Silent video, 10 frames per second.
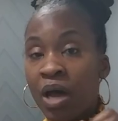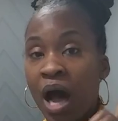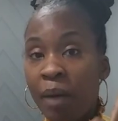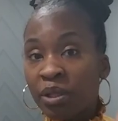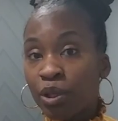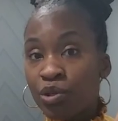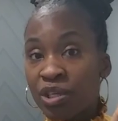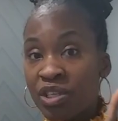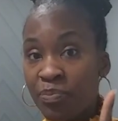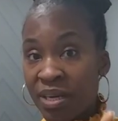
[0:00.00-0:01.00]
I'm
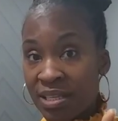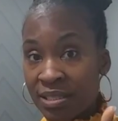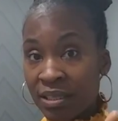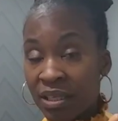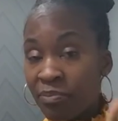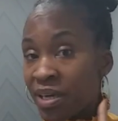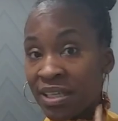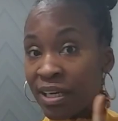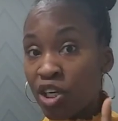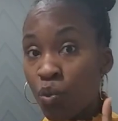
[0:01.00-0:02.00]
allergic to penicillin, because I
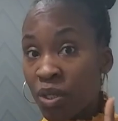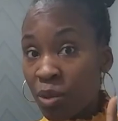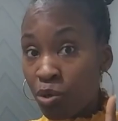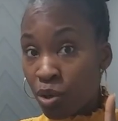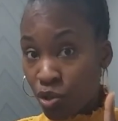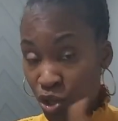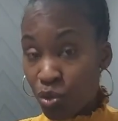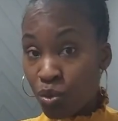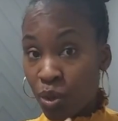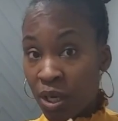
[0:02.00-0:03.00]
didn't know what they were going to
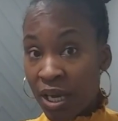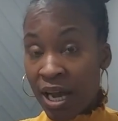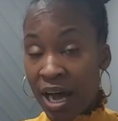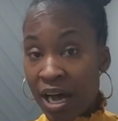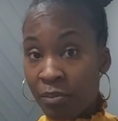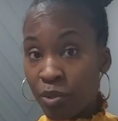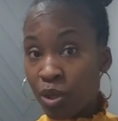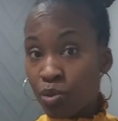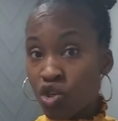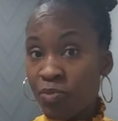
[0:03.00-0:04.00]
do,
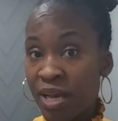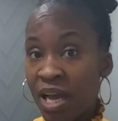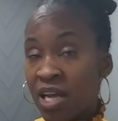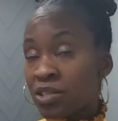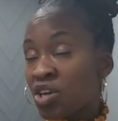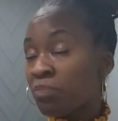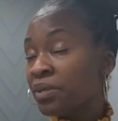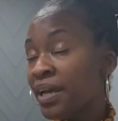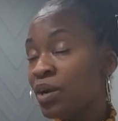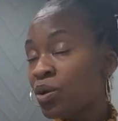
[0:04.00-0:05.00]
to me. So I'm
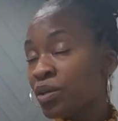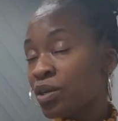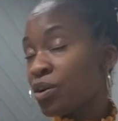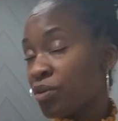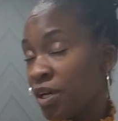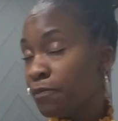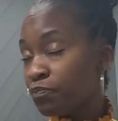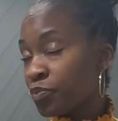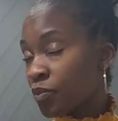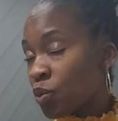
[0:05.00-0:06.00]
laying on the gurney.
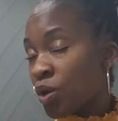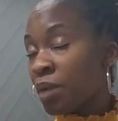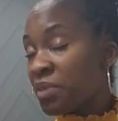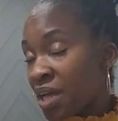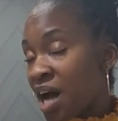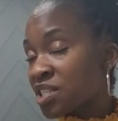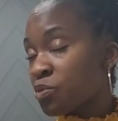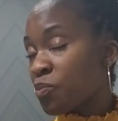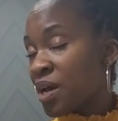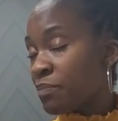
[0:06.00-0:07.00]
Well, I'm in the
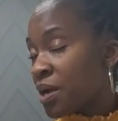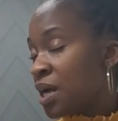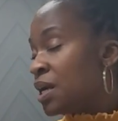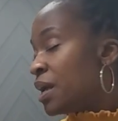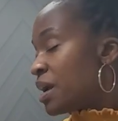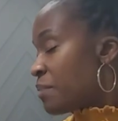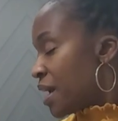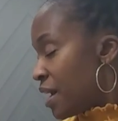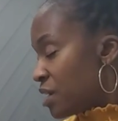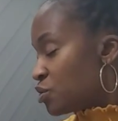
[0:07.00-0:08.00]
hospital bed, and my
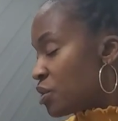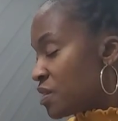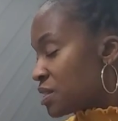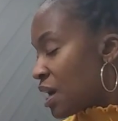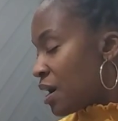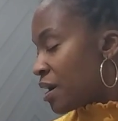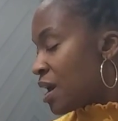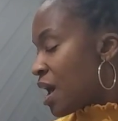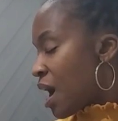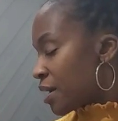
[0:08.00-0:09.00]
head is to the side.
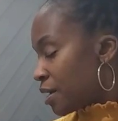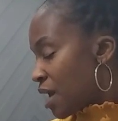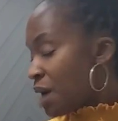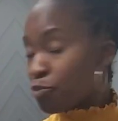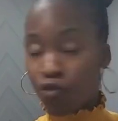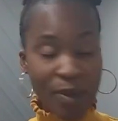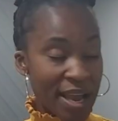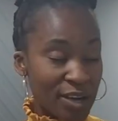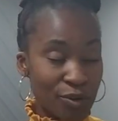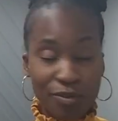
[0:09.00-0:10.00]
I cannot move my
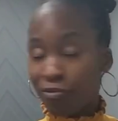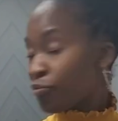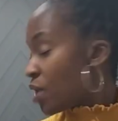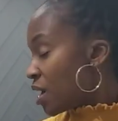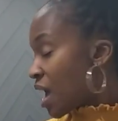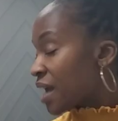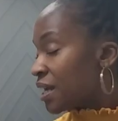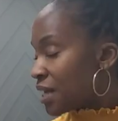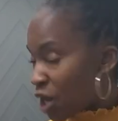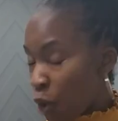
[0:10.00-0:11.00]
head to the front. I
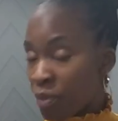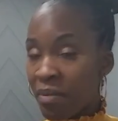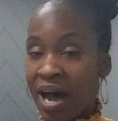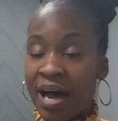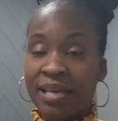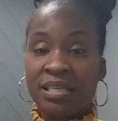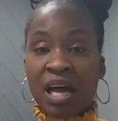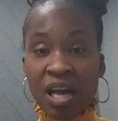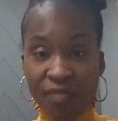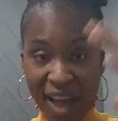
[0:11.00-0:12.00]
cannot open my eyes.
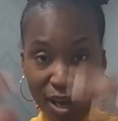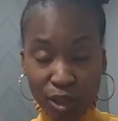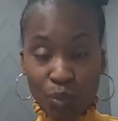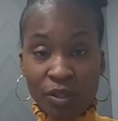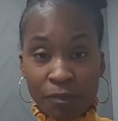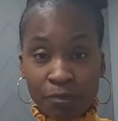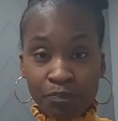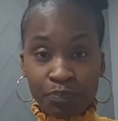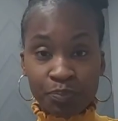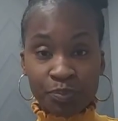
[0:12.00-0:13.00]
That gluten
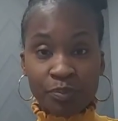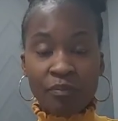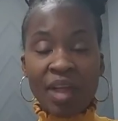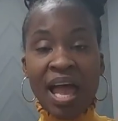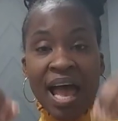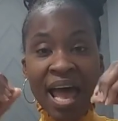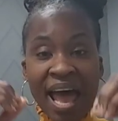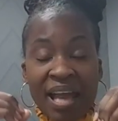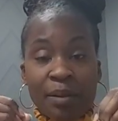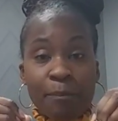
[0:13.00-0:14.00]

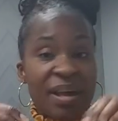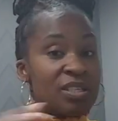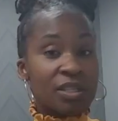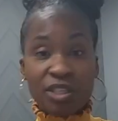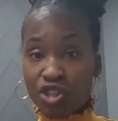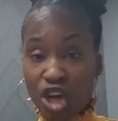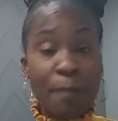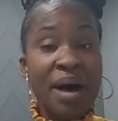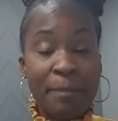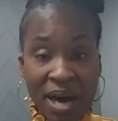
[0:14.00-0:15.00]
had basically shut
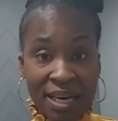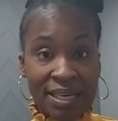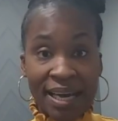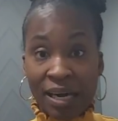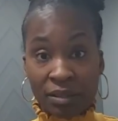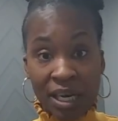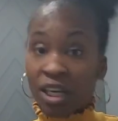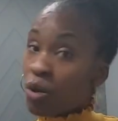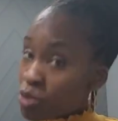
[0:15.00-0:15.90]
my body down, and I know it